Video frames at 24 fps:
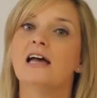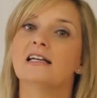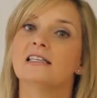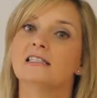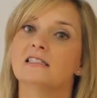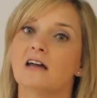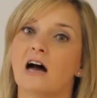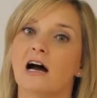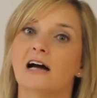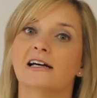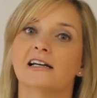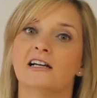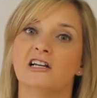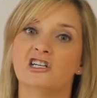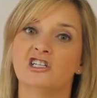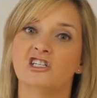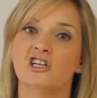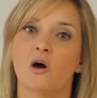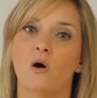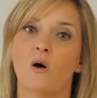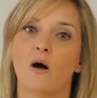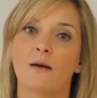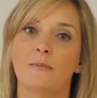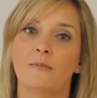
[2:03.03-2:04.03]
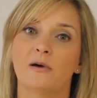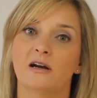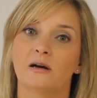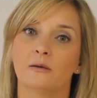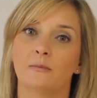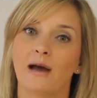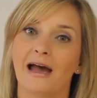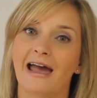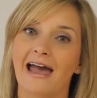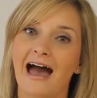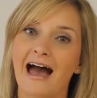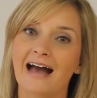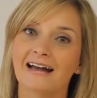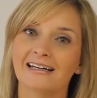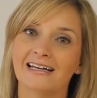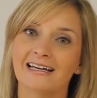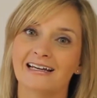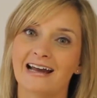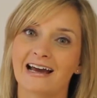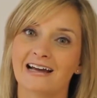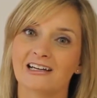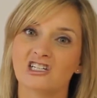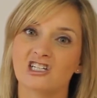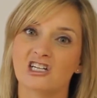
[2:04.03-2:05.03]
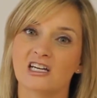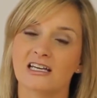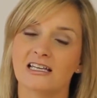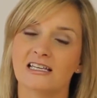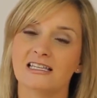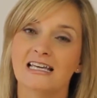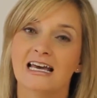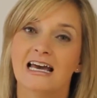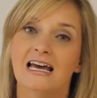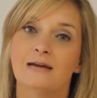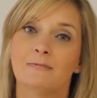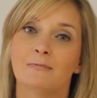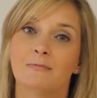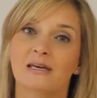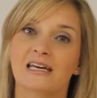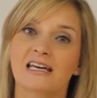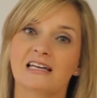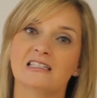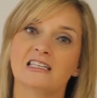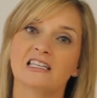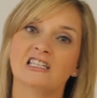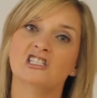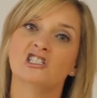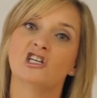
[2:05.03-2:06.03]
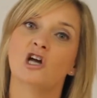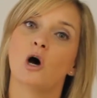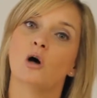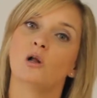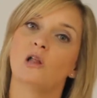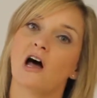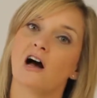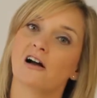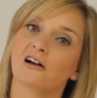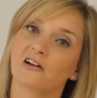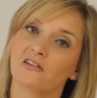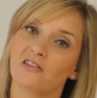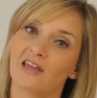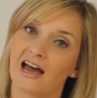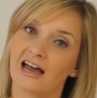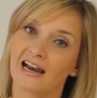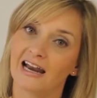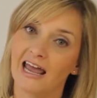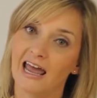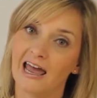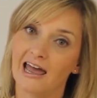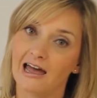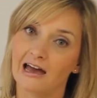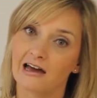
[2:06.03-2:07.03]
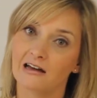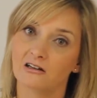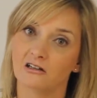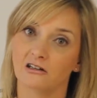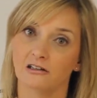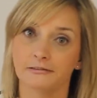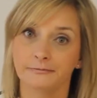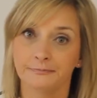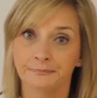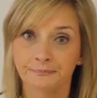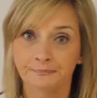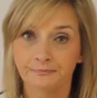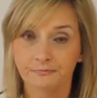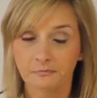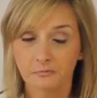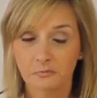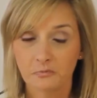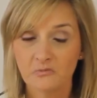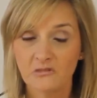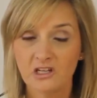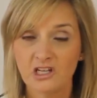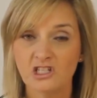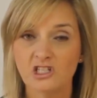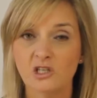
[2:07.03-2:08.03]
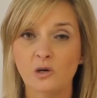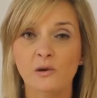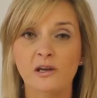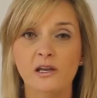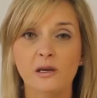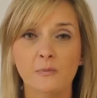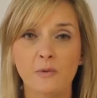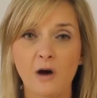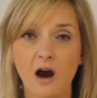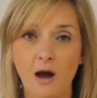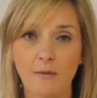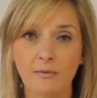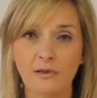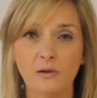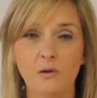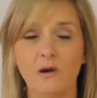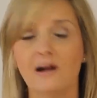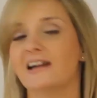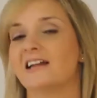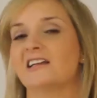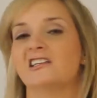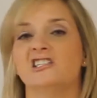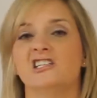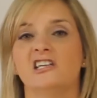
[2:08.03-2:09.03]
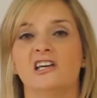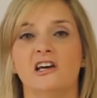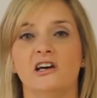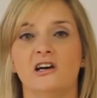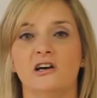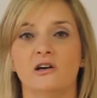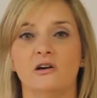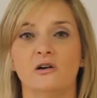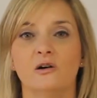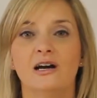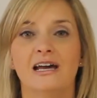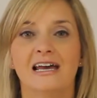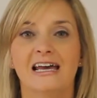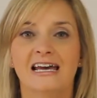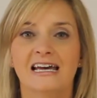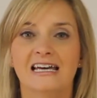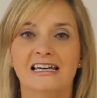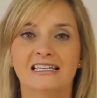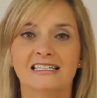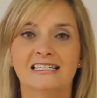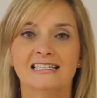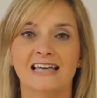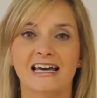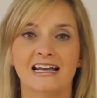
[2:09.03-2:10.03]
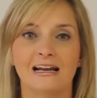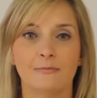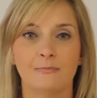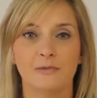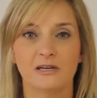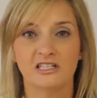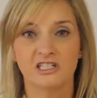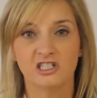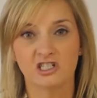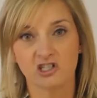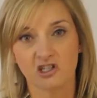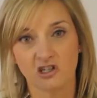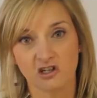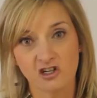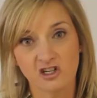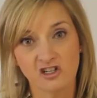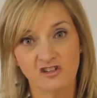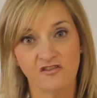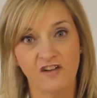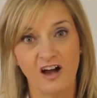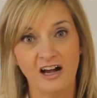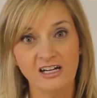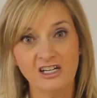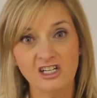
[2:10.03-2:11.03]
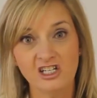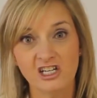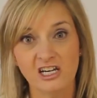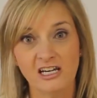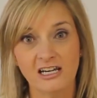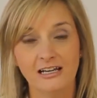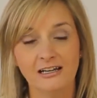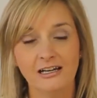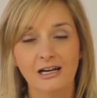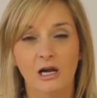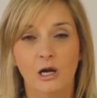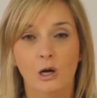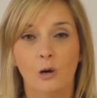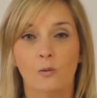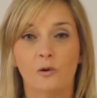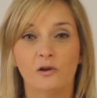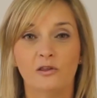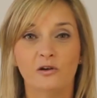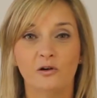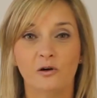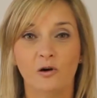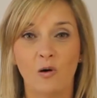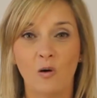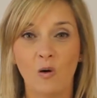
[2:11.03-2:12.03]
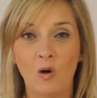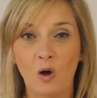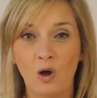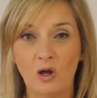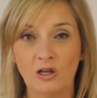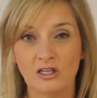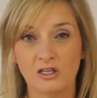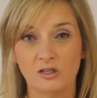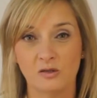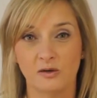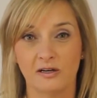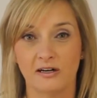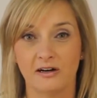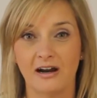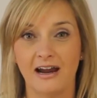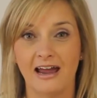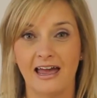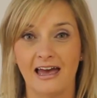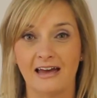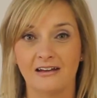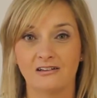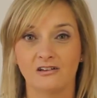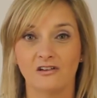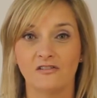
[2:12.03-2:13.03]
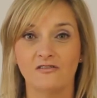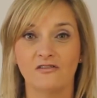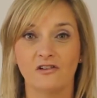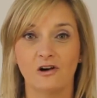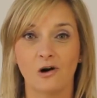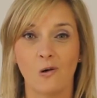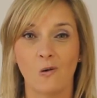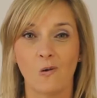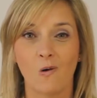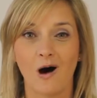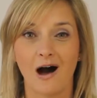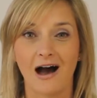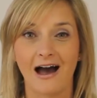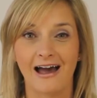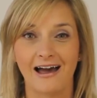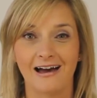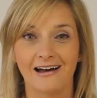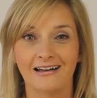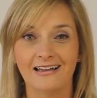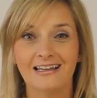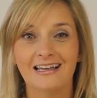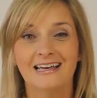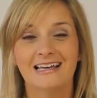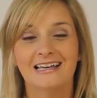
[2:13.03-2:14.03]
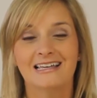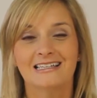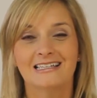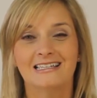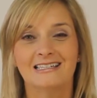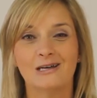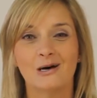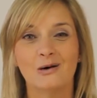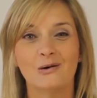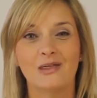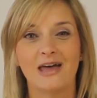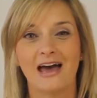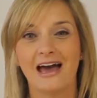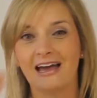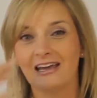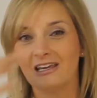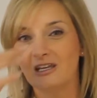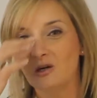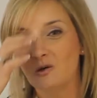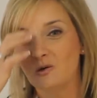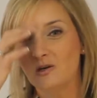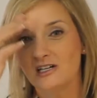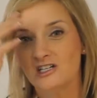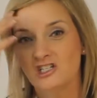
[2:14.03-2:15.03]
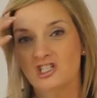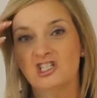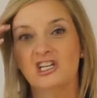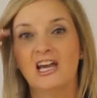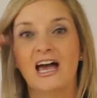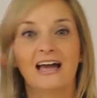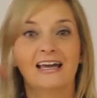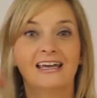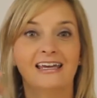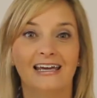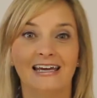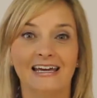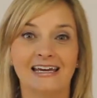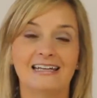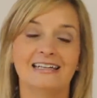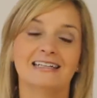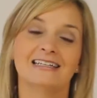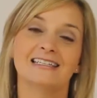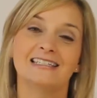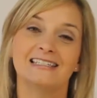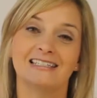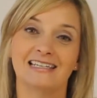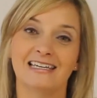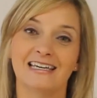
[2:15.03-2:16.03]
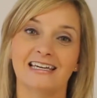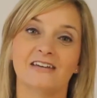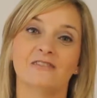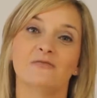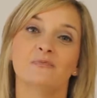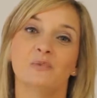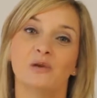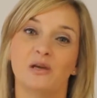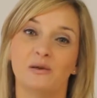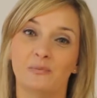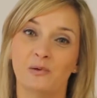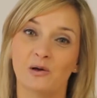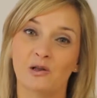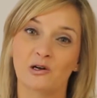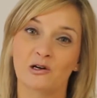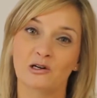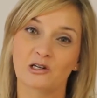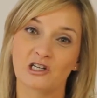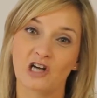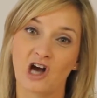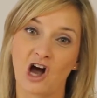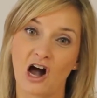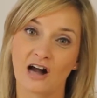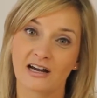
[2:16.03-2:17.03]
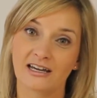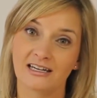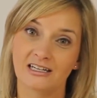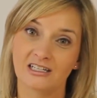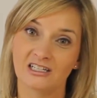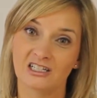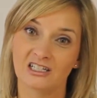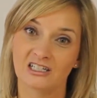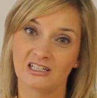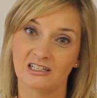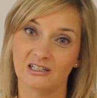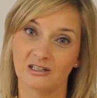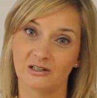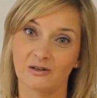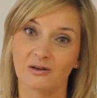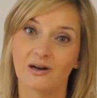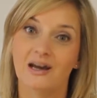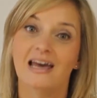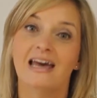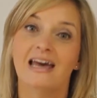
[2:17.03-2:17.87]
it's not going to show up under my at connections because it's no longer that handle. So what you probably want to do is set up a search function with your old Twitter handle for a while so that you can check in to see if people are talking to you.